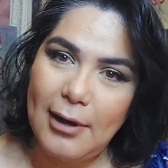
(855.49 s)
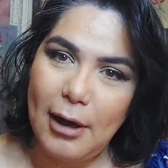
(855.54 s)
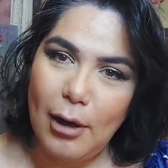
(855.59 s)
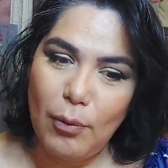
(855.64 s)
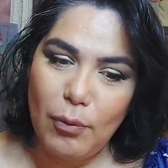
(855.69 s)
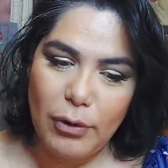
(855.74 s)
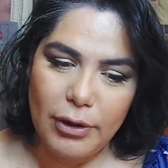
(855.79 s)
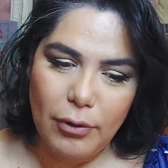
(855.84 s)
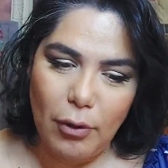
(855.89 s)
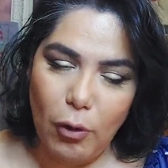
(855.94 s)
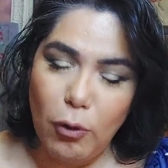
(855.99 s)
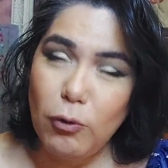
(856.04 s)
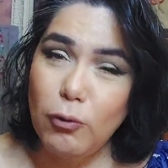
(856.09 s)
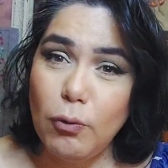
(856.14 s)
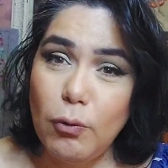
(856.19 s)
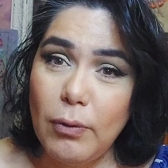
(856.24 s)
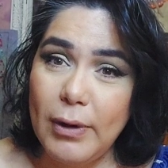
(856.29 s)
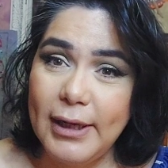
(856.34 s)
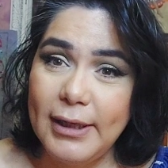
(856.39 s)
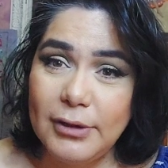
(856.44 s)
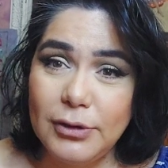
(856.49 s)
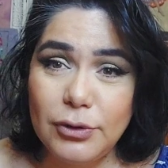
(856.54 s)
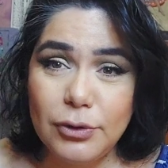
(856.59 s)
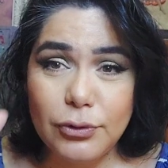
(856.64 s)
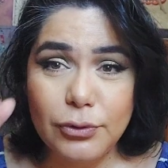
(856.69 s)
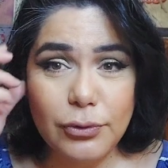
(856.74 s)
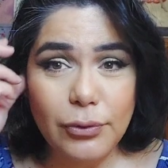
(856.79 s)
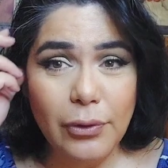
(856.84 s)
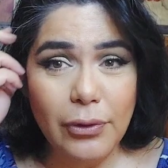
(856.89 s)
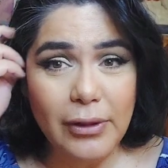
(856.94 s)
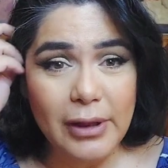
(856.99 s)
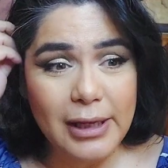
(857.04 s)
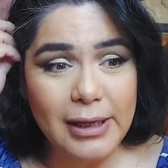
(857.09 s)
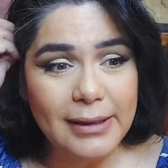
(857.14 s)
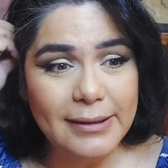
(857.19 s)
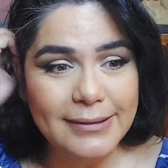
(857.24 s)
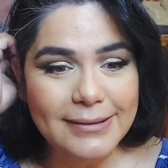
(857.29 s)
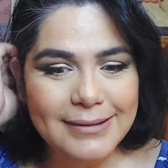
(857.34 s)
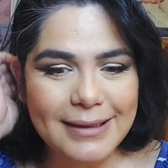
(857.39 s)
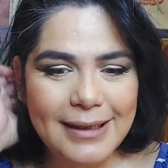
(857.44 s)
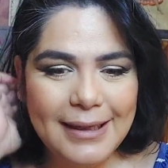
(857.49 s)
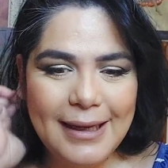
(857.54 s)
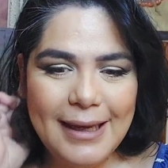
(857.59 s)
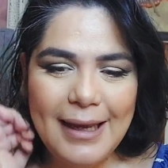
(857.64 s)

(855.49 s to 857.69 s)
our own way to do things,